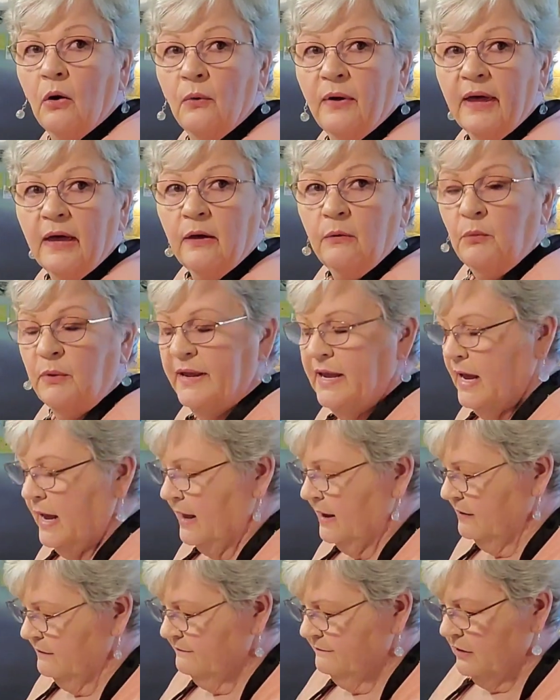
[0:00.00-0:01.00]
Okay, we
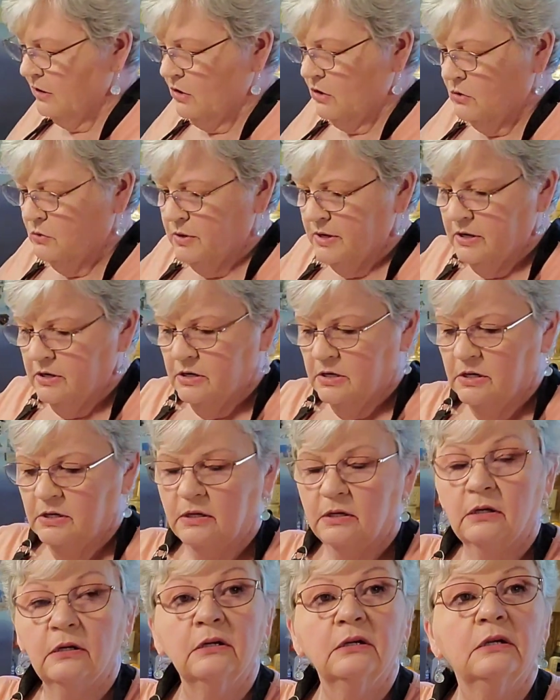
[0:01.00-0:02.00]
have our
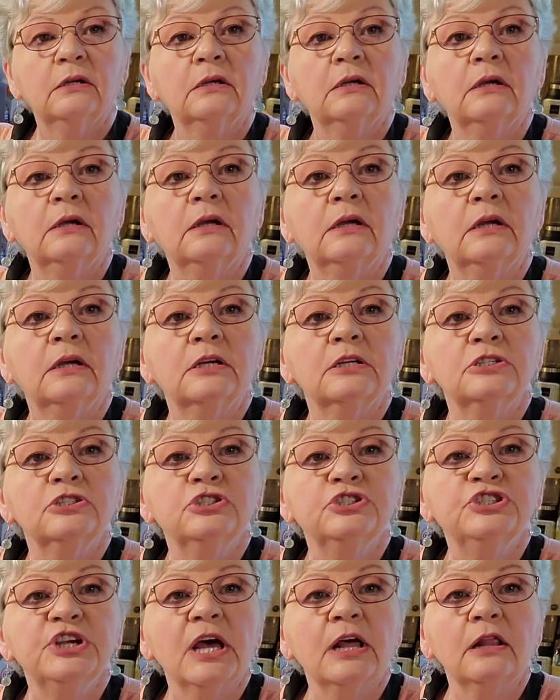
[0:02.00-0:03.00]

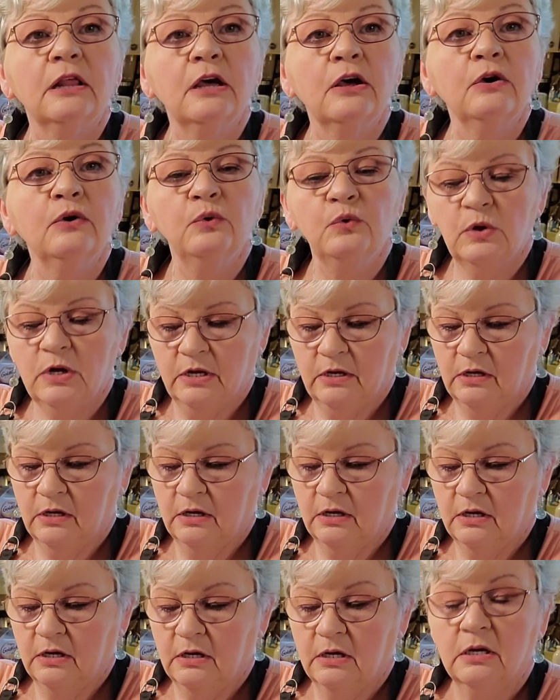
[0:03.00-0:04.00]
jello
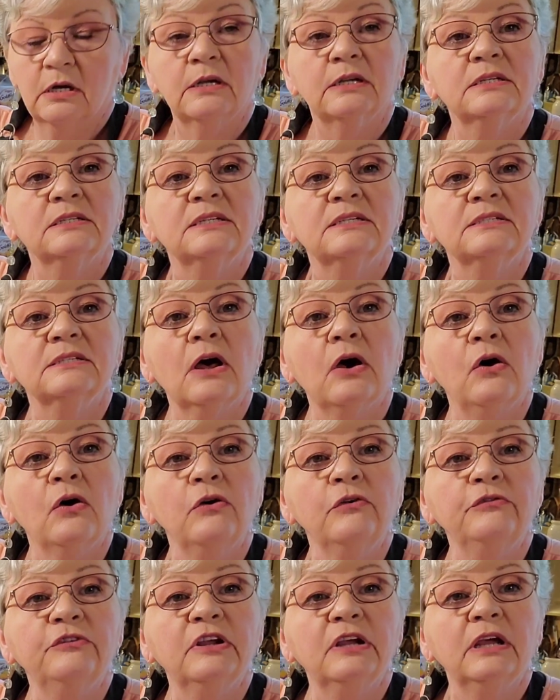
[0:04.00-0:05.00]

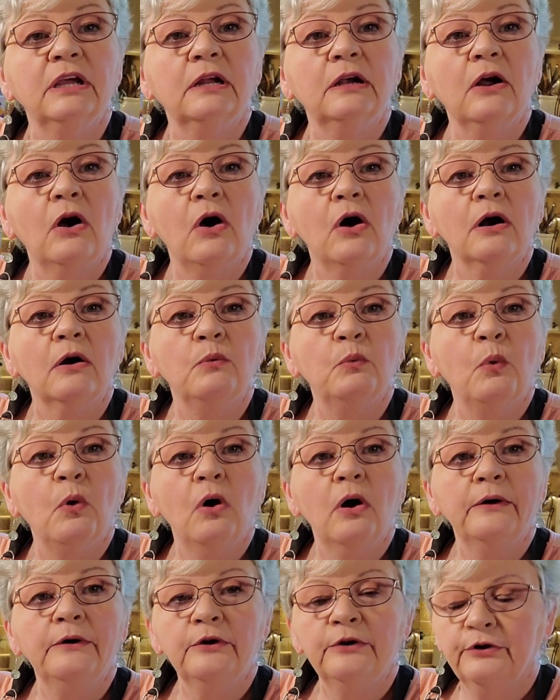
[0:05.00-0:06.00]
dissolved in our
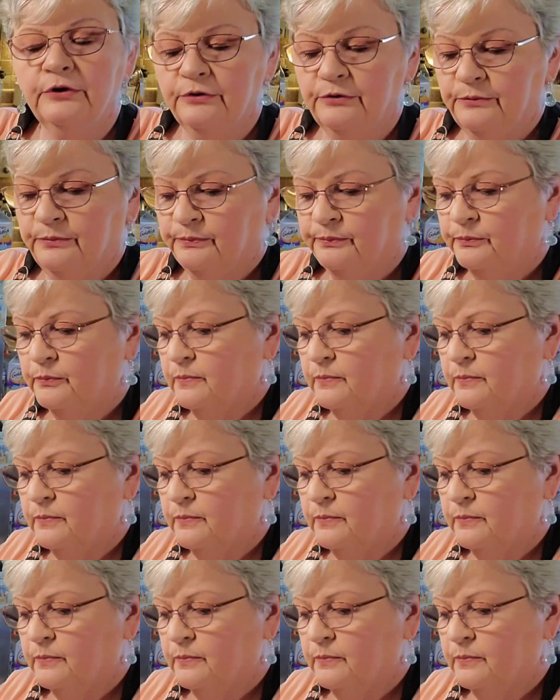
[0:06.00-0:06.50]
water.